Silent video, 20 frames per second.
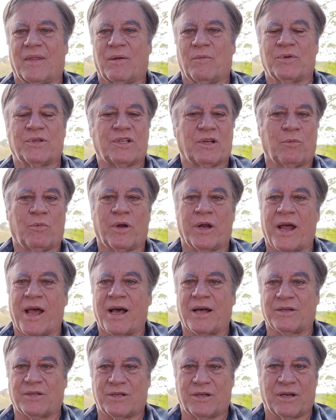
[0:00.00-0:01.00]
When someone
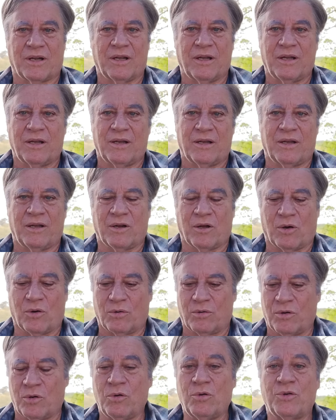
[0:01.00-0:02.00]
asked, you know,
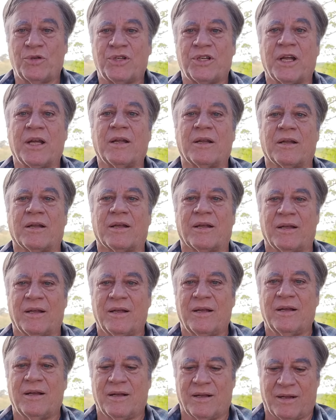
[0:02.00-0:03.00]
who sinned,
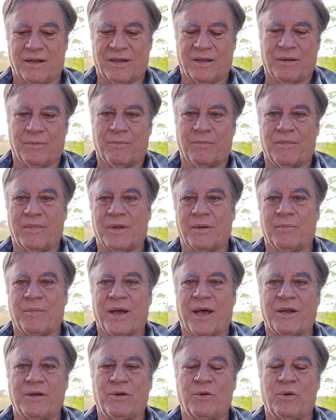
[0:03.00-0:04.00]
the
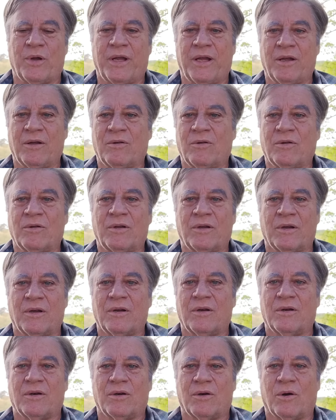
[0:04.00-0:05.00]
man you healed
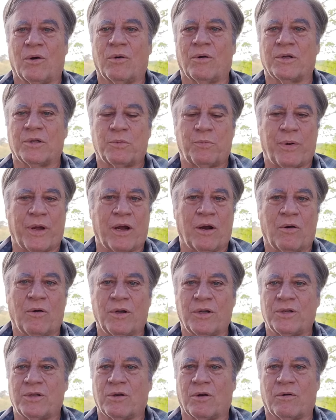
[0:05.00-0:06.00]
or his
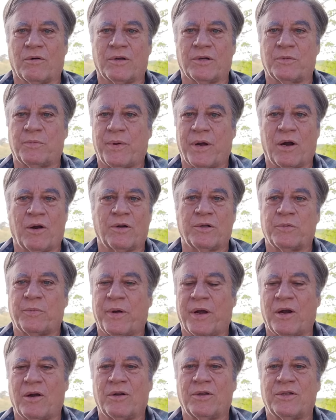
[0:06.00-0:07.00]
parents'
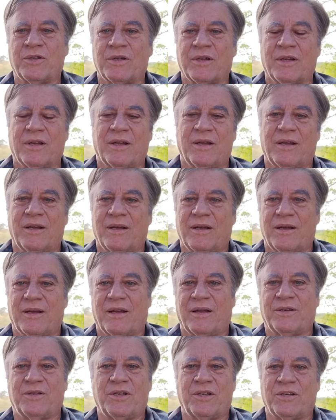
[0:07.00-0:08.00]
parents?
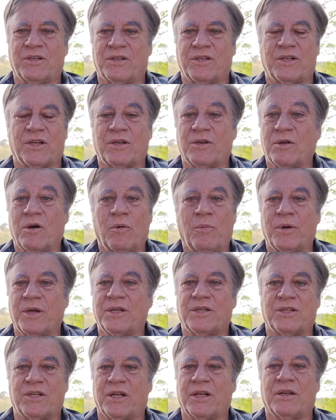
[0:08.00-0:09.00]
And Jesus said, nobody
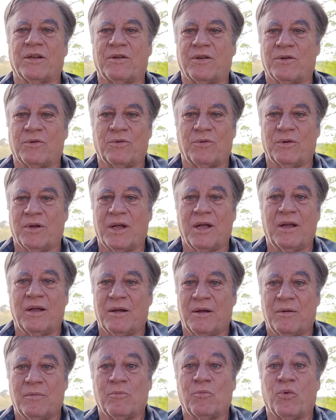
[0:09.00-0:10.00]
sinned to
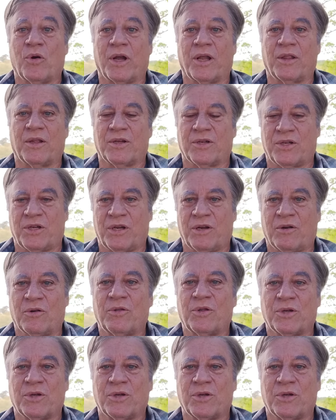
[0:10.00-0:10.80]
bring this here.